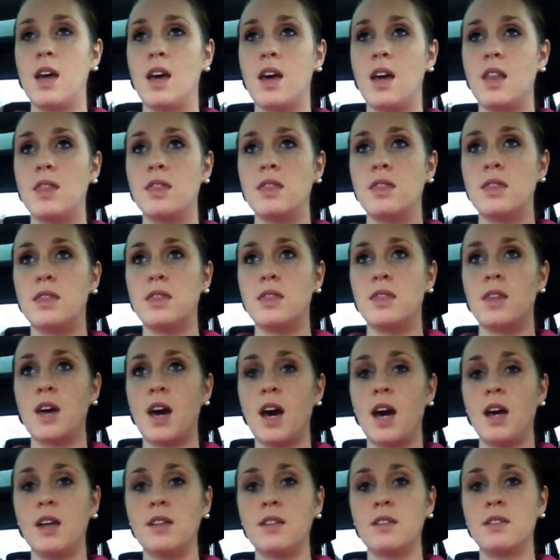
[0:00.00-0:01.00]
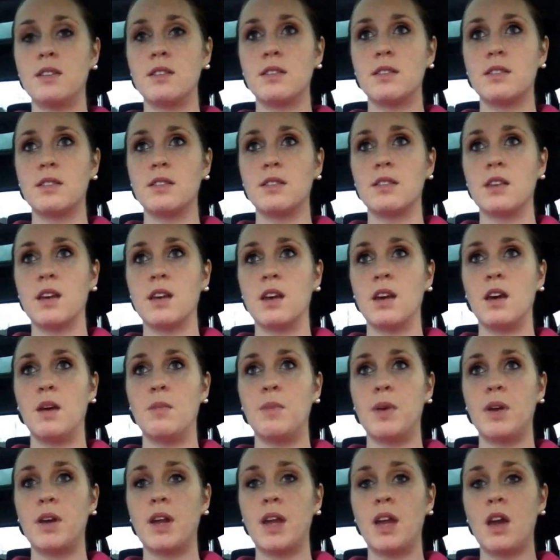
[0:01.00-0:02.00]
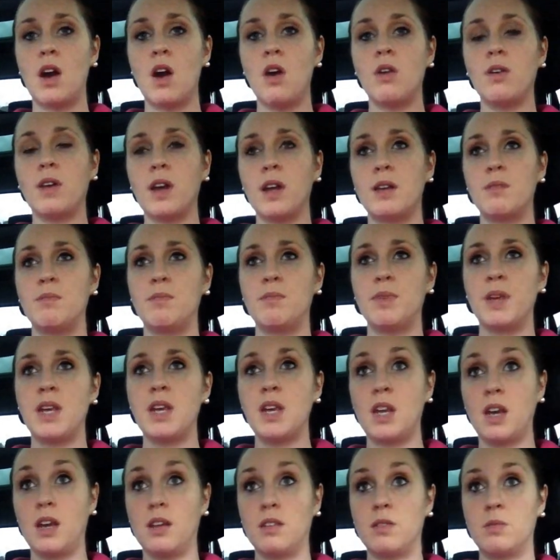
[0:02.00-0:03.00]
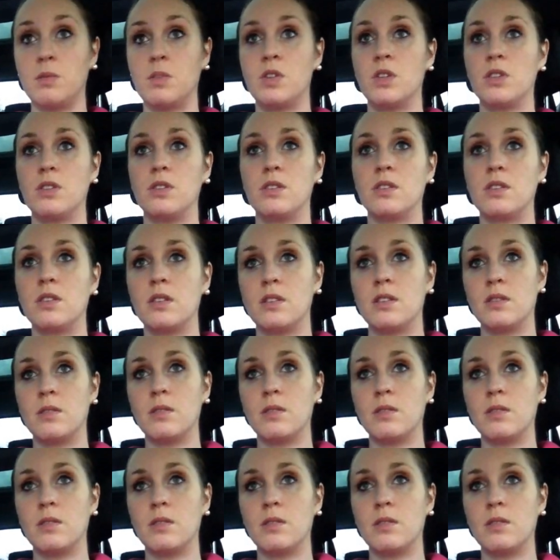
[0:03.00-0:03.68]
and that's about it. Oh, and peanuts, which is